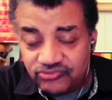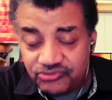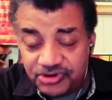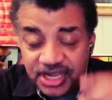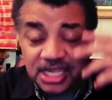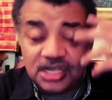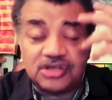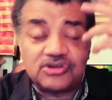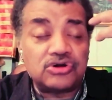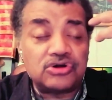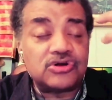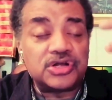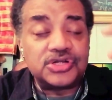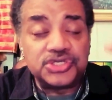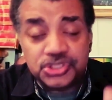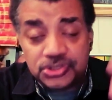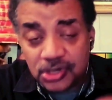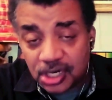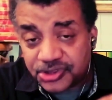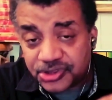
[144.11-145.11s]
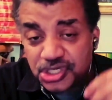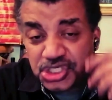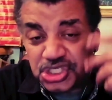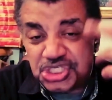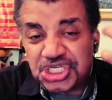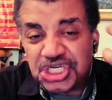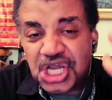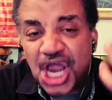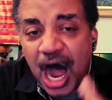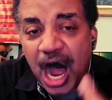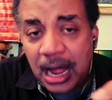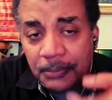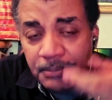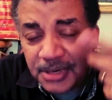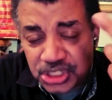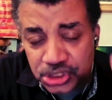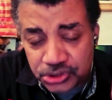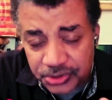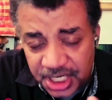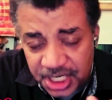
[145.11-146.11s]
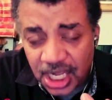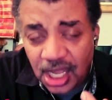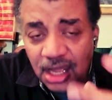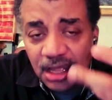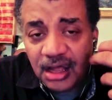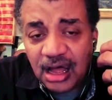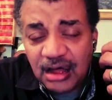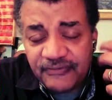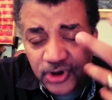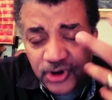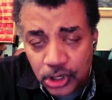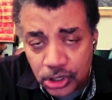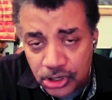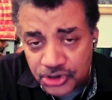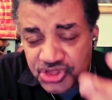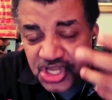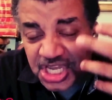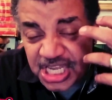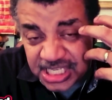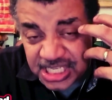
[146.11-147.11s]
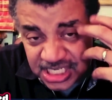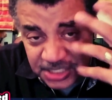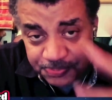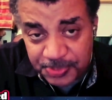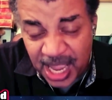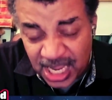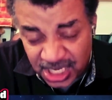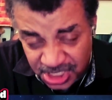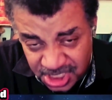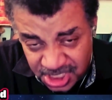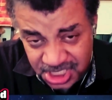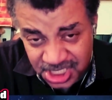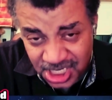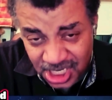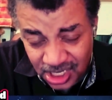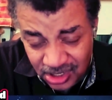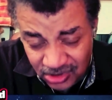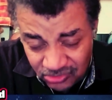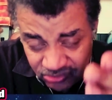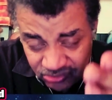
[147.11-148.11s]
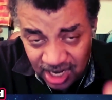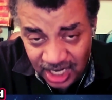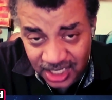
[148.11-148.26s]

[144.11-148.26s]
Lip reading: to reconstruct the geometry of Earth in space